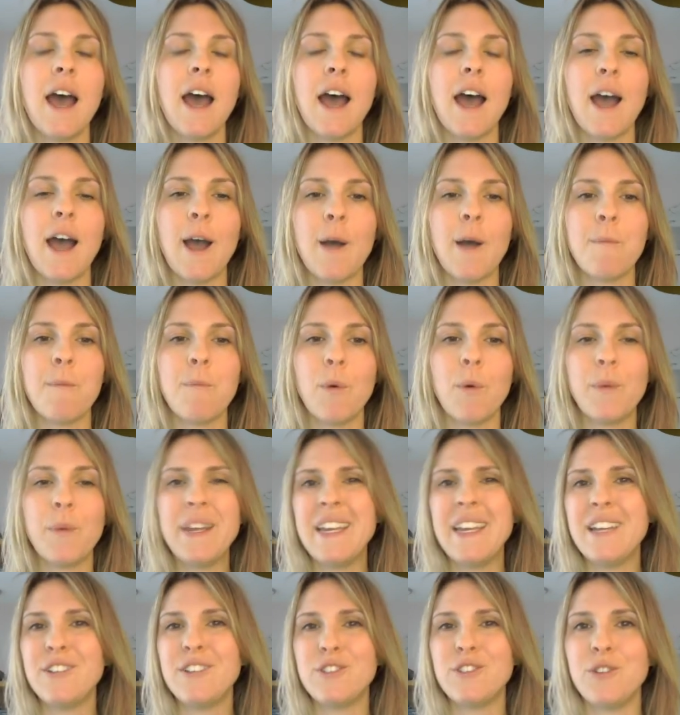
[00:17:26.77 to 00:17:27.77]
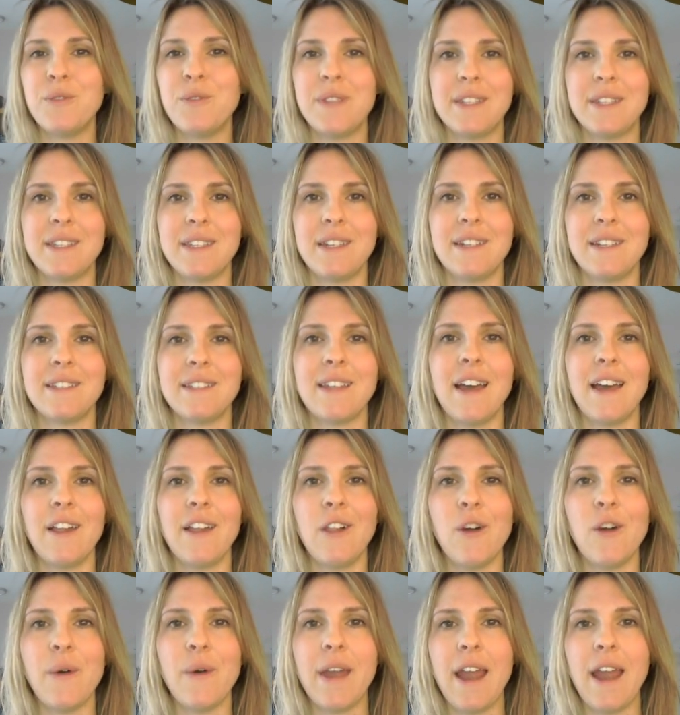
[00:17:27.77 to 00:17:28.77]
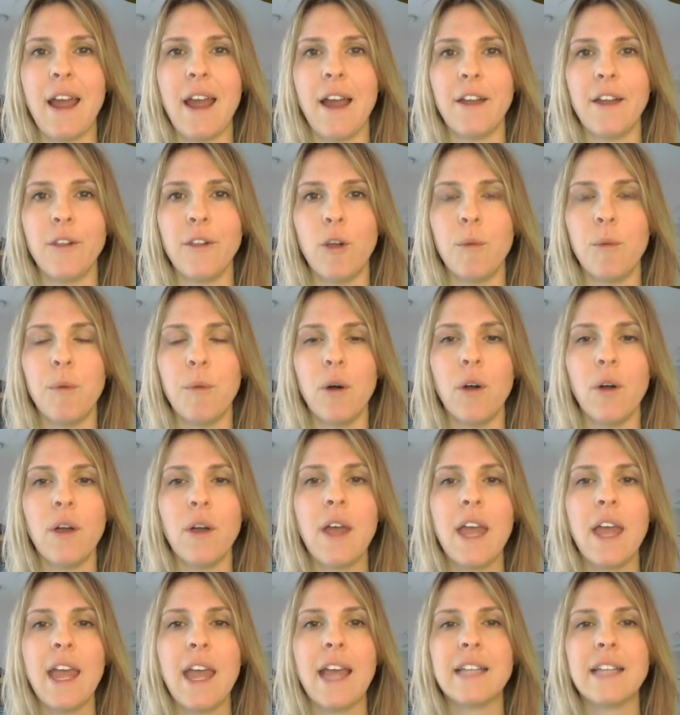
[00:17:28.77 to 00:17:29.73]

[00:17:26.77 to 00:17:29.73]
but we didn't do this in a silo at AI Global.